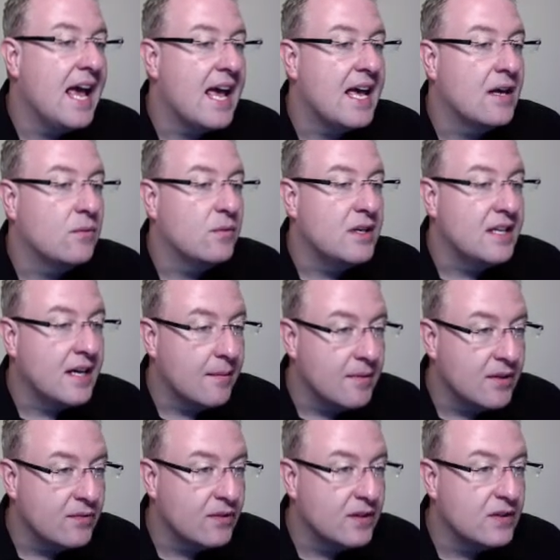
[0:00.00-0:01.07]
And when you come
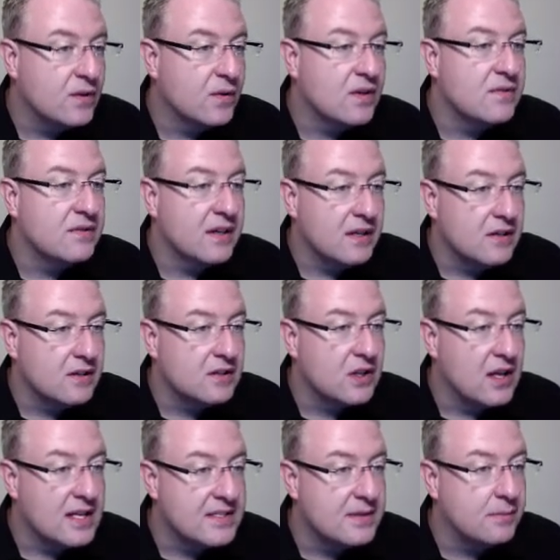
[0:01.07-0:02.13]
in the front door, you've got your
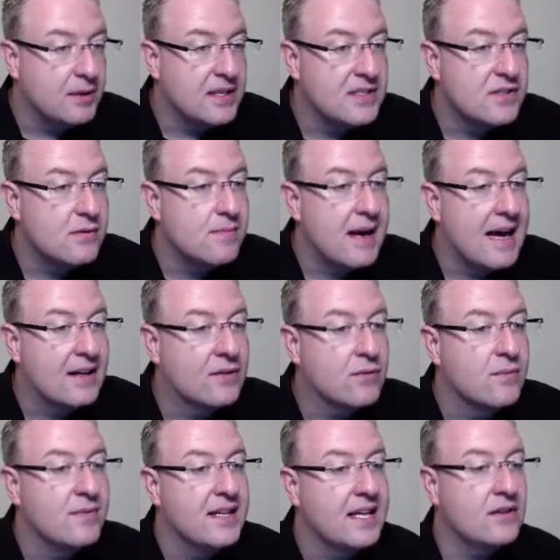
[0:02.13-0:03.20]
closet plus your
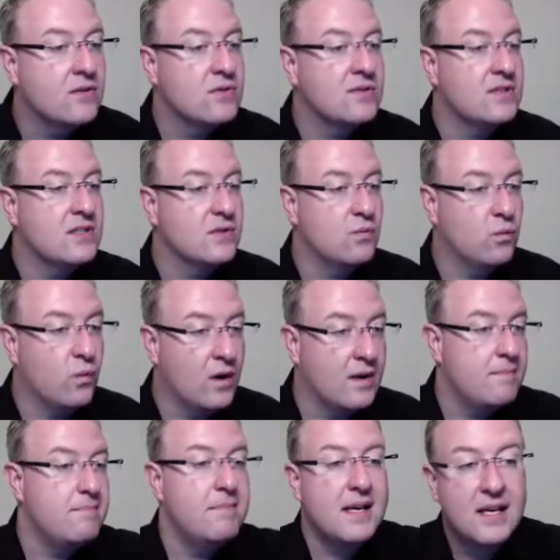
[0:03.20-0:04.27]
bathroom. Then there's just
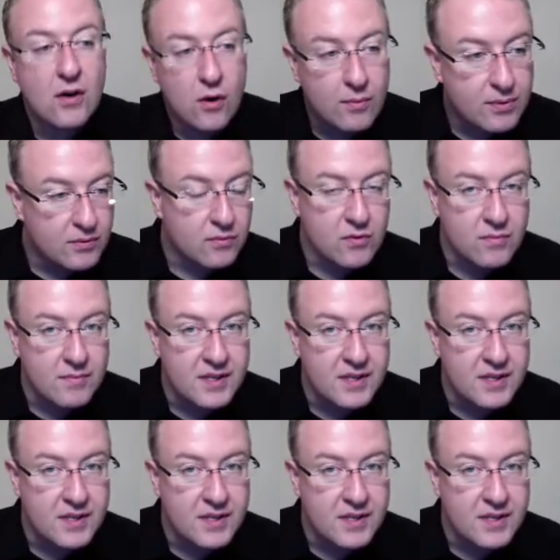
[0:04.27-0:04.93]
one big open room